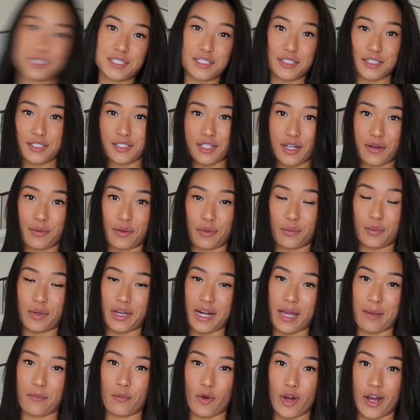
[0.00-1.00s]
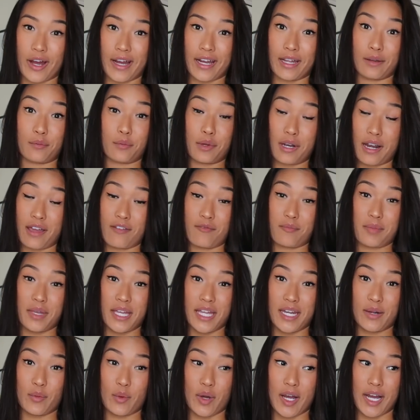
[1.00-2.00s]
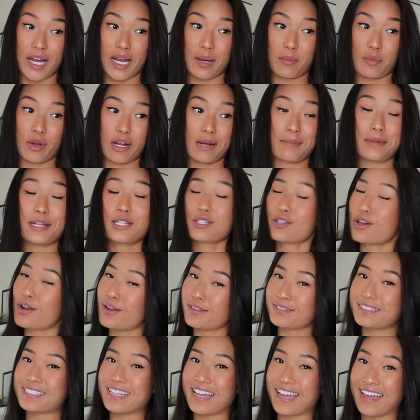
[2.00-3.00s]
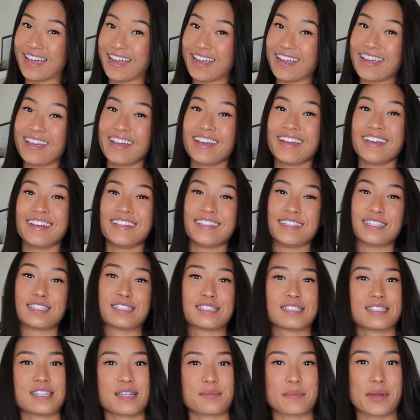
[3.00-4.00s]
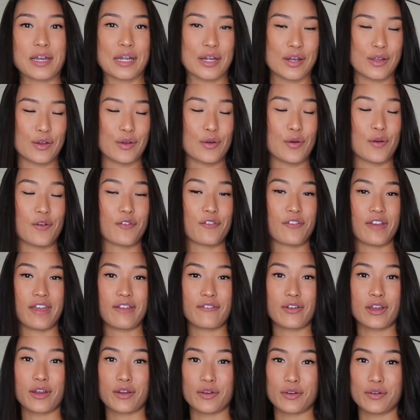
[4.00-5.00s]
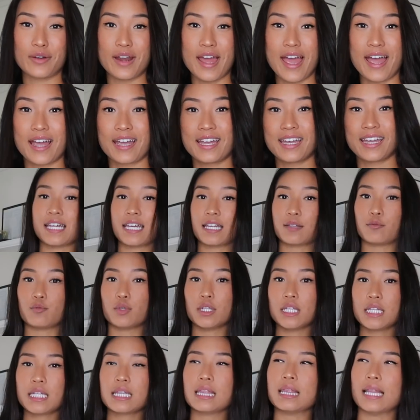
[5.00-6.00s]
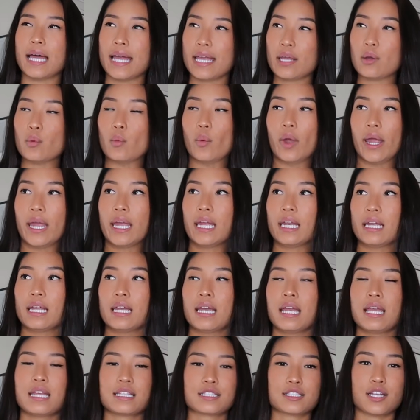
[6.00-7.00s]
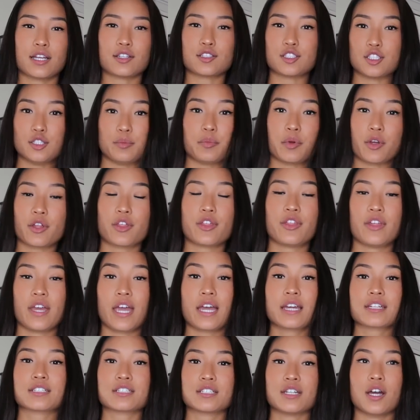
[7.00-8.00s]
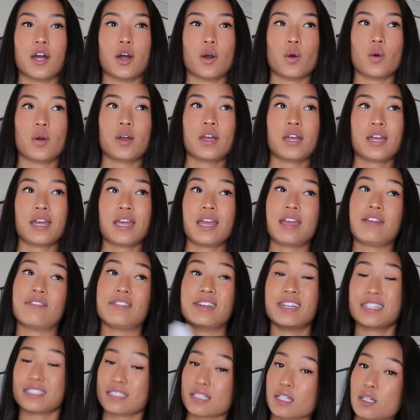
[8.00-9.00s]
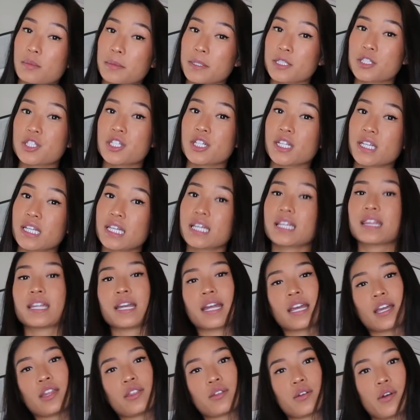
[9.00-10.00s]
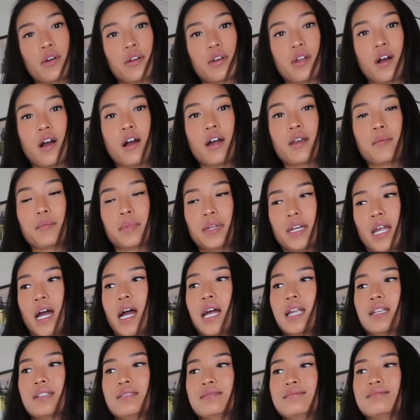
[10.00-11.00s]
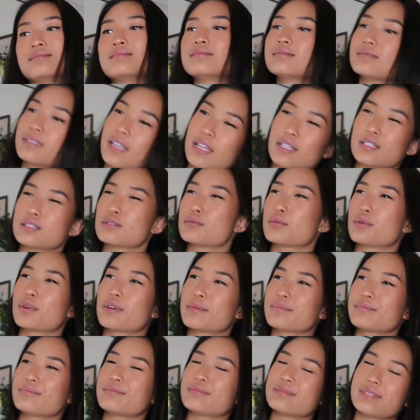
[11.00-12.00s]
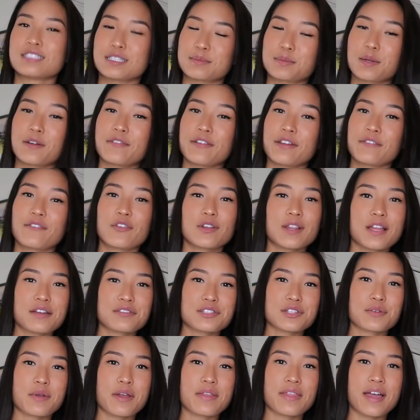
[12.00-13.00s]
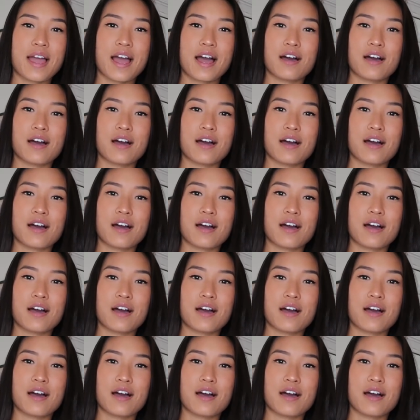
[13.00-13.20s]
just gonna start with what I'm wearing and what I've been wearing pretty much all day. This is like my new favorite crew neck. It's like really lightweight. It's not super thick, so if it is a little bit chilly, then I can throw it on, but not get too warm. So it's perfect for lounging around the